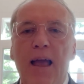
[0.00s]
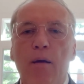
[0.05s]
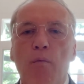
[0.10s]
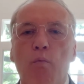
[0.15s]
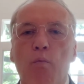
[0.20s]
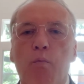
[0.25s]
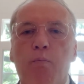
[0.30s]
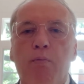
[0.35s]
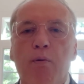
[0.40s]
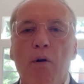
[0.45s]
a
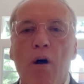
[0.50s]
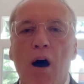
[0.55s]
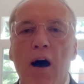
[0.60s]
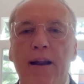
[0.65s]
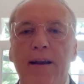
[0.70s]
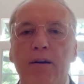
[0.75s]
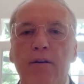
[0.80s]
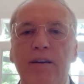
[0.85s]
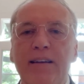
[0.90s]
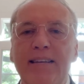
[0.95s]

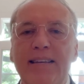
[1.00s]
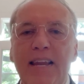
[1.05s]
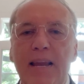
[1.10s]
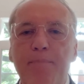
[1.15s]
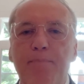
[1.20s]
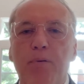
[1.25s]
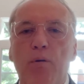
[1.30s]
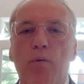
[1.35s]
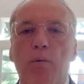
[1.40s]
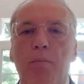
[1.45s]
broader,
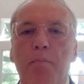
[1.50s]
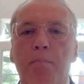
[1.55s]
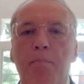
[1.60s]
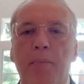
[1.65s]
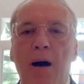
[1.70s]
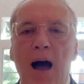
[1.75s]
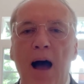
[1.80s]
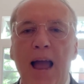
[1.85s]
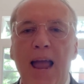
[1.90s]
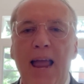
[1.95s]
deeper
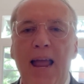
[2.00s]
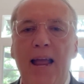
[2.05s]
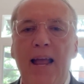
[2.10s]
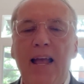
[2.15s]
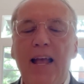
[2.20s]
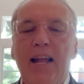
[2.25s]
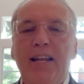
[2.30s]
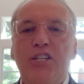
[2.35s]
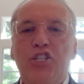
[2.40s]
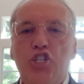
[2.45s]
buying,
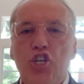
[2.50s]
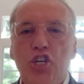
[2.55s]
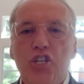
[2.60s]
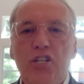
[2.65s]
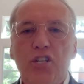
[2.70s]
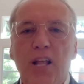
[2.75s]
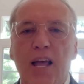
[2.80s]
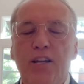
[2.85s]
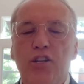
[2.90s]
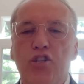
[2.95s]

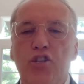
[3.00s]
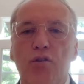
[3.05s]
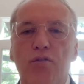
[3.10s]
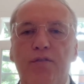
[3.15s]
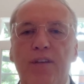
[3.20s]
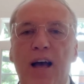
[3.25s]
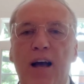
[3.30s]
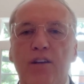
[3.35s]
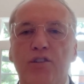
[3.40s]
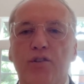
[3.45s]
just like
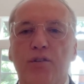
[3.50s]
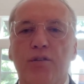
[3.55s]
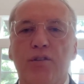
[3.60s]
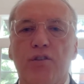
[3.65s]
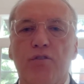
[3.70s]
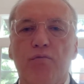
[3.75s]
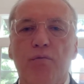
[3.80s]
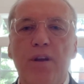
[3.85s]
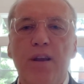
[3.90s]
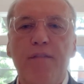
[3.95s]

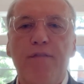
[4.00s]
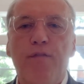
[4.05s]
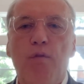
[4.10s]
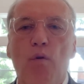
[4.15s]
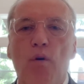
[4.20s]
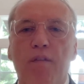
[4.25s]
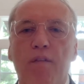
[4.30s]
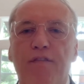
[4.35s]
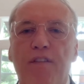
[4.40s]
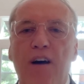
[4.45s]
2003,
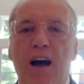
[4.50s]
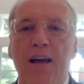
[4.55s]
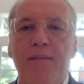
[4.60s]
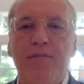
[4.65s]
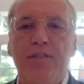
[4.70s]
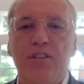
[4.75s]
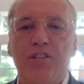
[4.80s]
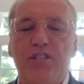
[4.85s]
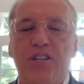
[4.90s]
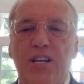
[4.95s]
4,
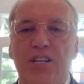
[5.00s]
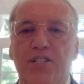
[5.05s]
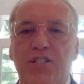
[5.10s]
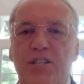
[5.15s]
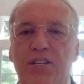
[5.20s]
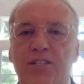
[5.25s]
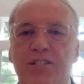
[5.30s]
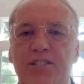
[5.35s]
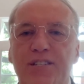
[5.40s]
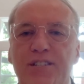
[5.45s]
5, and 6,
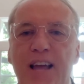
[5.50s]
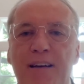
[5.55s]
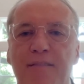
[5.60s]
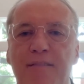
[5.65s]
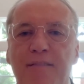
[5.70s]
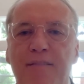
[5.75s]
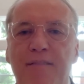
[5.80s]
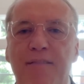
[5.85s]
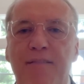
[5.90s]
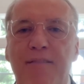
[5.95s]
and
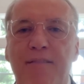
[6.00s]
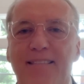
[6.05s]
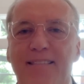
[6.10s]
7.